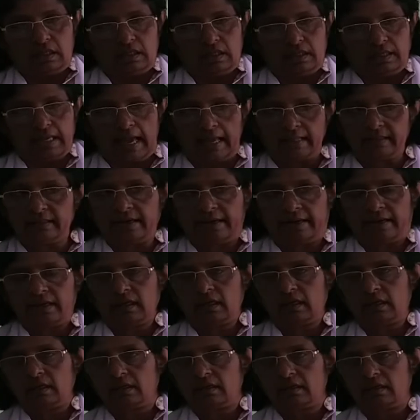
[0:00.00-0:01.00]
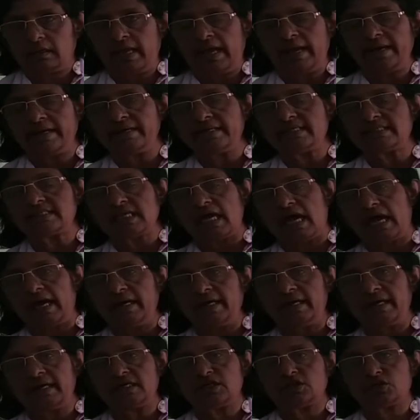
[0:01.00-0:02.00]
gathering, they
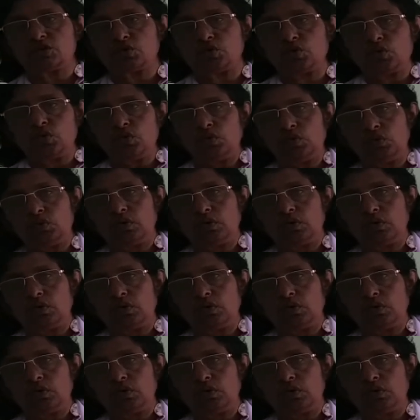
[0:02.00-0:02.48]
decided to